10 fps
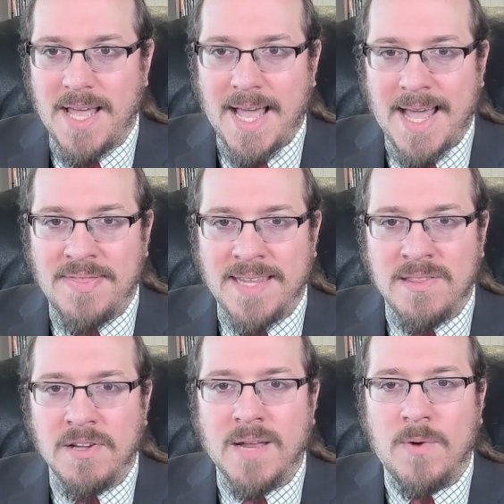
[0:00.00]
and then
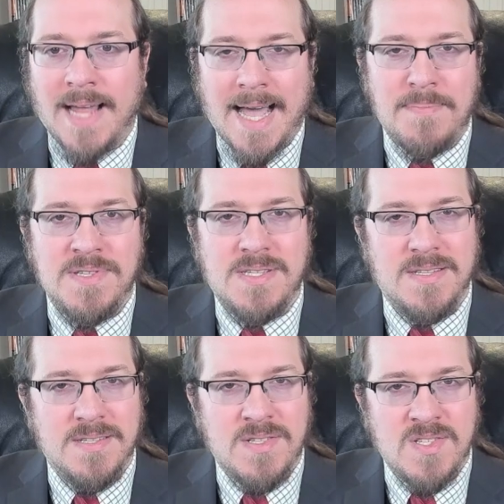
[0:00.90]
look at what happens to
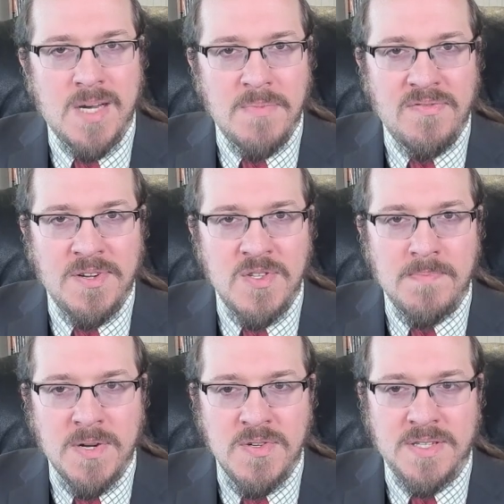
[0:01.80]
the sum of those
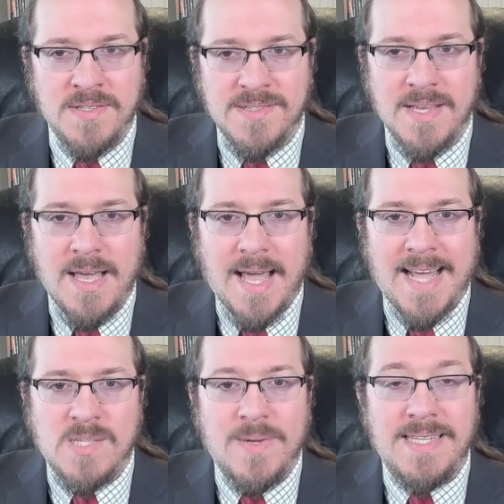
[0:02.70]
motions
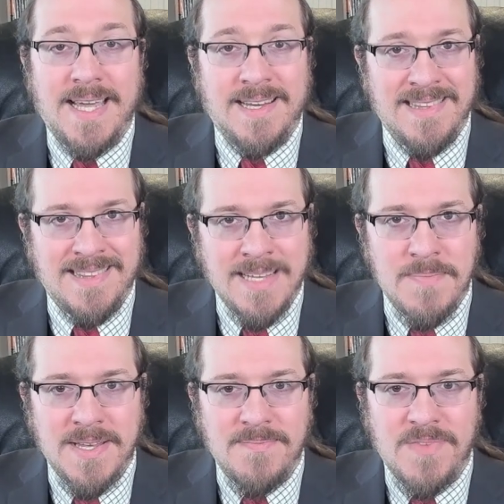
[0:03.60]
as we take a
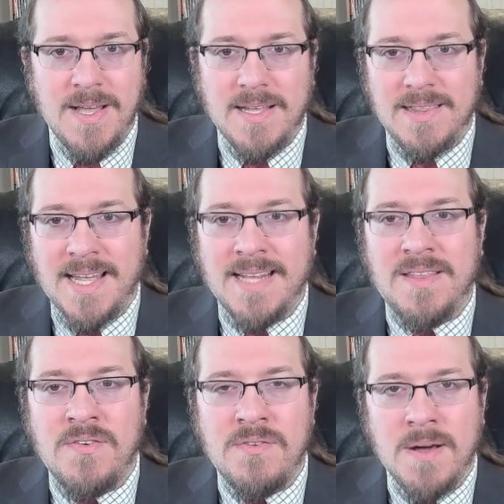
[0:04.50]
limit, letting
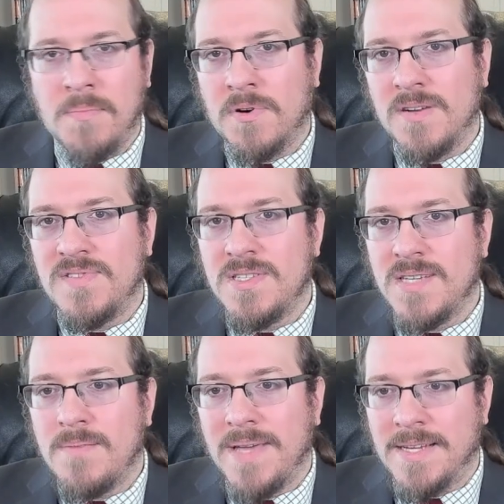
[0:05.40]
the number of
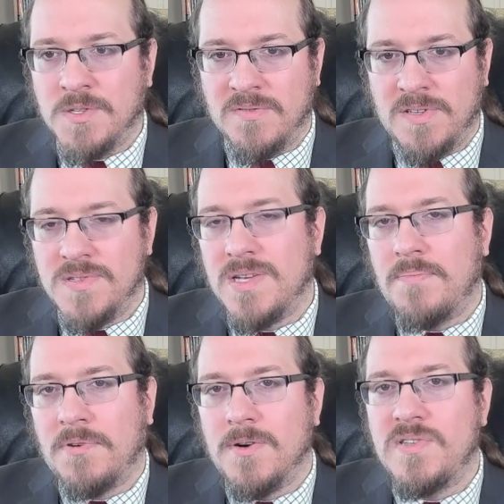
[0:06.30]
subintervals
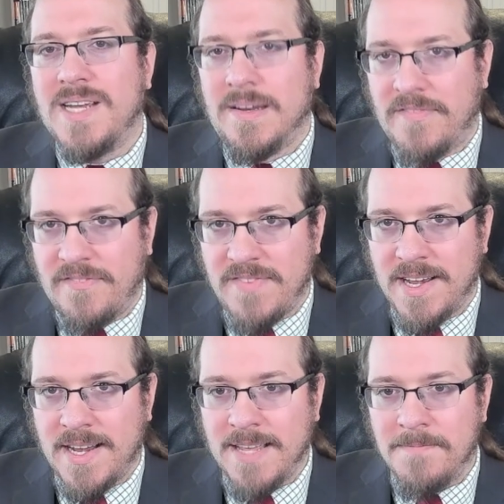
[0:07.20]
approach
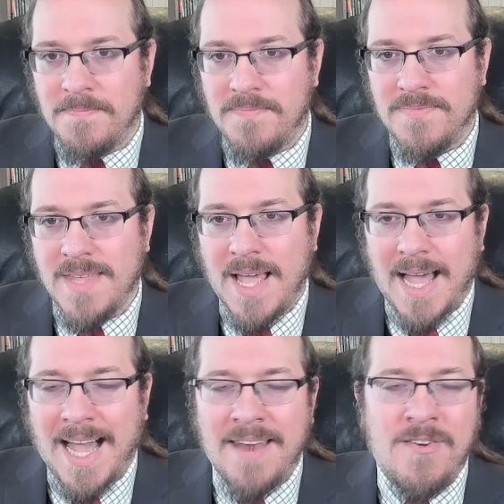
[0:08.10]
infinity.
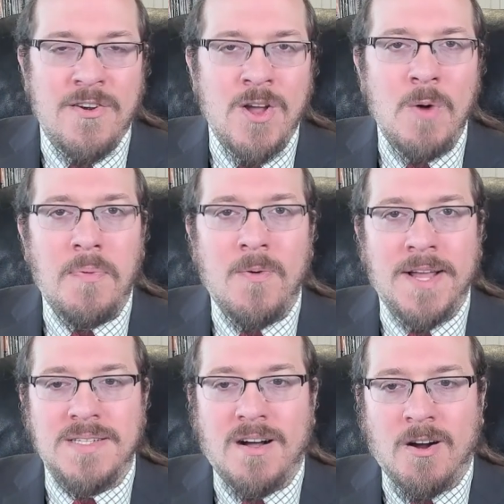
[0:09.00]
At no
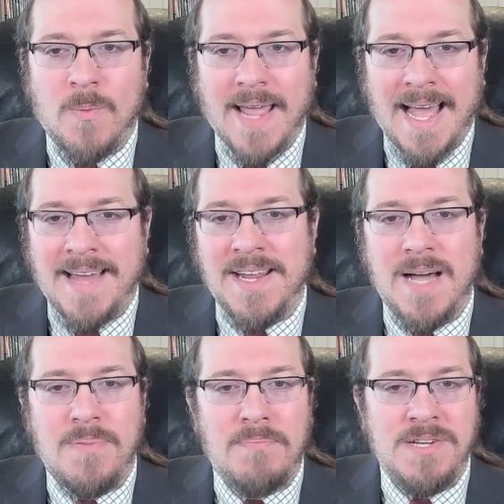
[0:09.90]
point are we adding
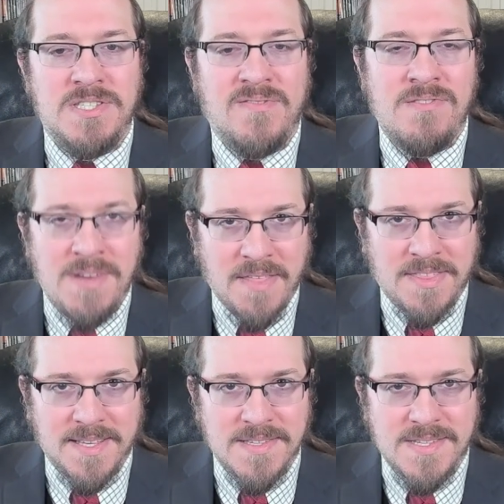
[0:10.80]
up a bunch of
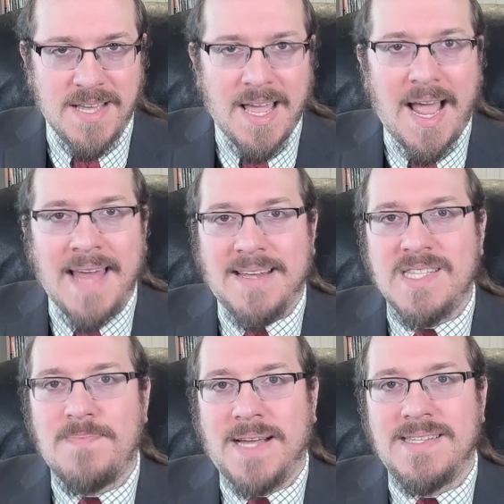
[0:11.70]
nothings and
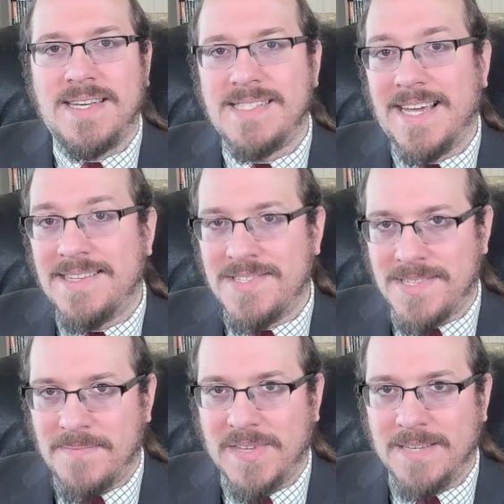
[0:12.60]
expecting to get
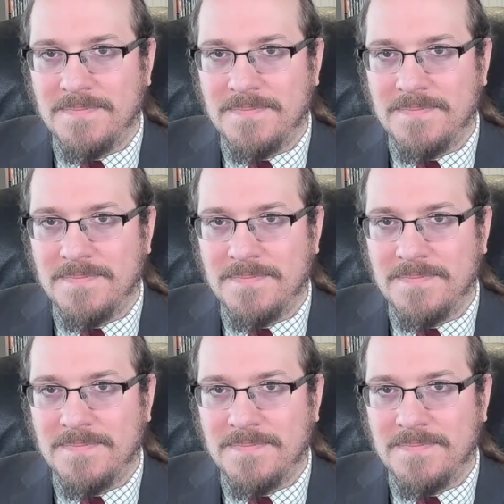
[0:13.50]
something.